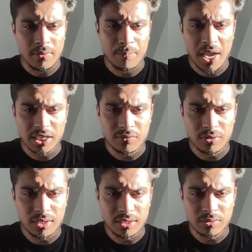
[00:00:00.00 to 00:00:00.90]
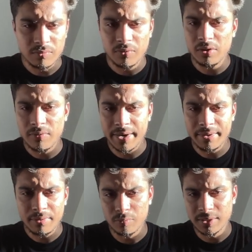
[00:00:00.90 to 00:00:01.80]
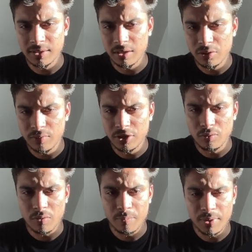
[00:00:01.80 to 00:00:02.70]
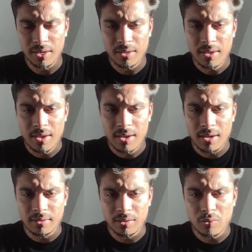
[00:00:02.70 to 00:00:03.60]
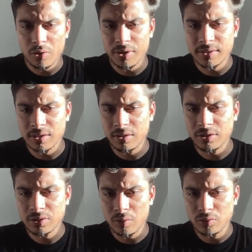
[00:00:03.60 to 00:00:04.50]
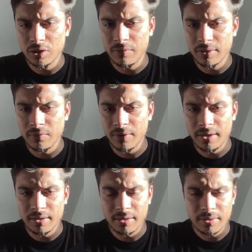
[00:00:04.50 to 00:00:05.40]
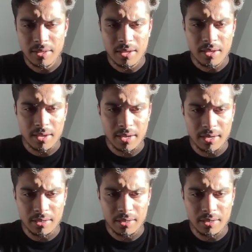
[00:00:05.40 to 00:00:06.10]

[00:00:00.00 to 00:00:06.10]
patch for this worldwide, so basically 22 of May, and then coordinates a disclosure with the vendor. And